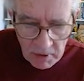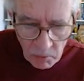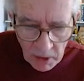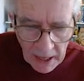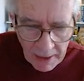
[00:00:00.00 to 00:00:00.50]

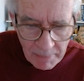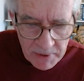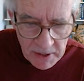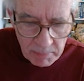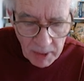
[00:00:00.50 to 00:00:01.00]
what happened
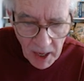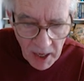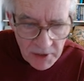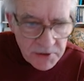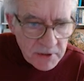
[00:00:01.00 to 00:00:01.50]
in the
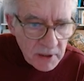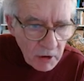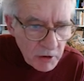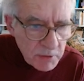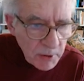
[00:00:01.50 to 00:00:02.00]
past
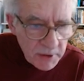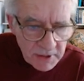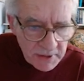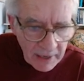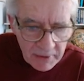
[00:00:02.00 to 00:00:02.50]
corresponding to
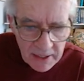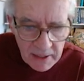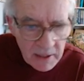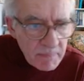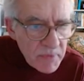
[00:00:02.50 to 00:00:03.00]
down
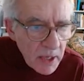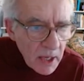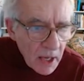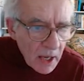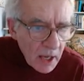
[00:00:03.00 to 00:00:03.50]
here.
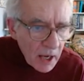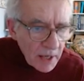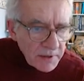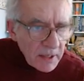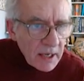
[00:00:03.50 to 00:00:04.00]

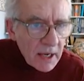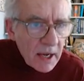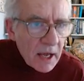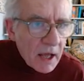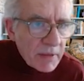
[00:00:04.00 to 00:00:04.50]
And
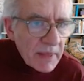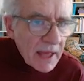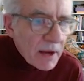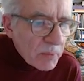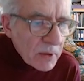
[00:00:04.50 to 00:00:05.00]

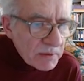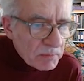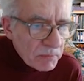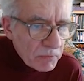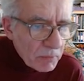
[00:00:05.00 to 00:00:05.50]
there we
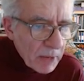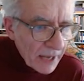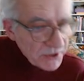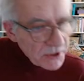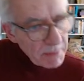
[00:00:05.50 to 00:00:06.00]

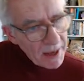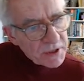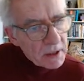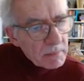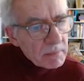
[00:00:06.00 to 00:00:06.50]
actually
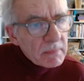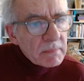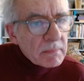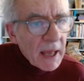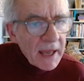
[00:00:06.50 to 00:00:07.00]
measure
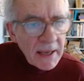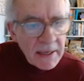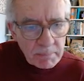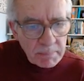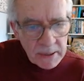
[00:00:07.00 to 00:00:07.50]
A
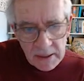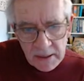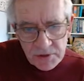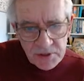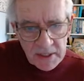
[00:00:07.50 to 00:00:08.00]
and B
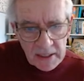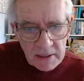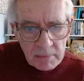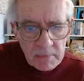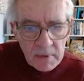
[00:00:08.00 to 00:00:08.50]
and
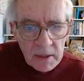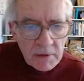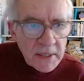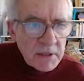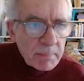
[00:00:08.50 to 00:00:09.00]
C,
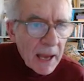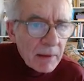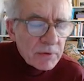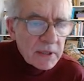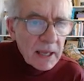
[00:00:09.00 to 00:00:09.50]
things
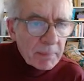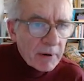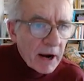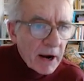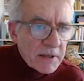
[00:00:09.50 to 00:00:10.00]
about the
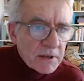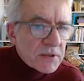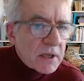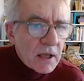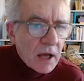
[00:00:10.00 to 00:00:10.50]
apparatus,
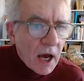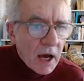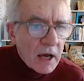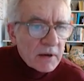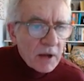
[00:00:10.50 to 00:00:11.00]

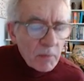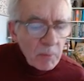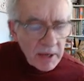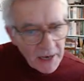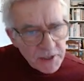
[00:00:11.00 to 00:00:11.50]
and
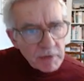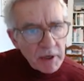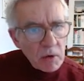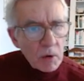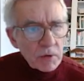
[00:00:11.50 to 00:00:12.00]
we actually
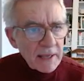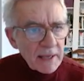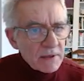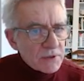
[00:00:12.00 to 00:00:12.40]
record that